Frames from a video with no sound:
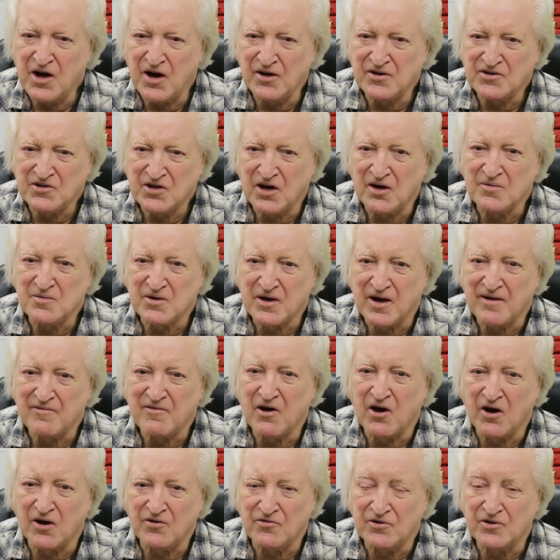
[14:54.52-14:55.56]
times out of
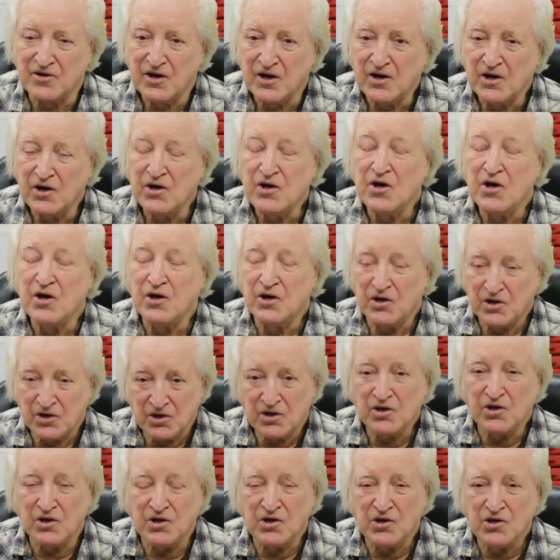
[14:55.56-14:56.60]
100,
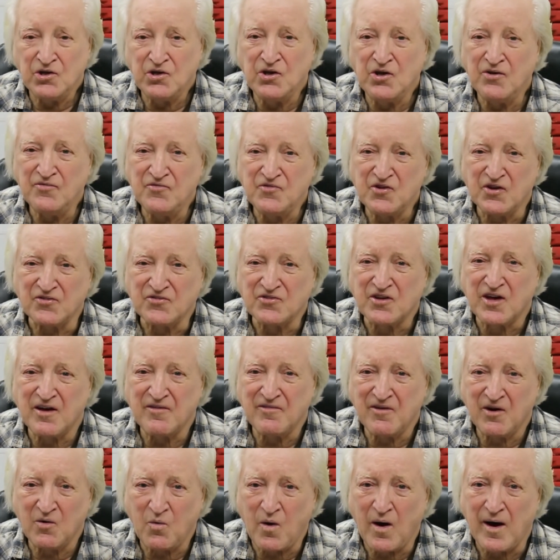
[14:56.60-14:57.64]
you've just
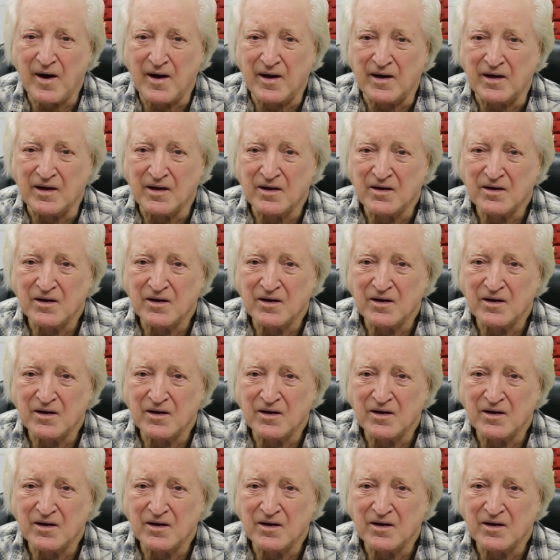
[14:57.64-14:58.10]
given away